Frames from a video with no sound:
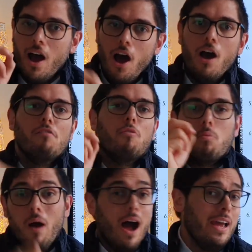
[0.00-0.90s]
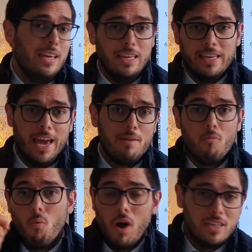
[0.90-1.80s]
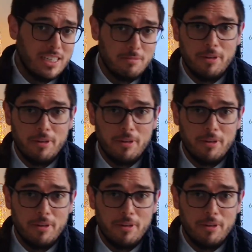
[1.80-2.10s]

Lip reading: of why he came, what his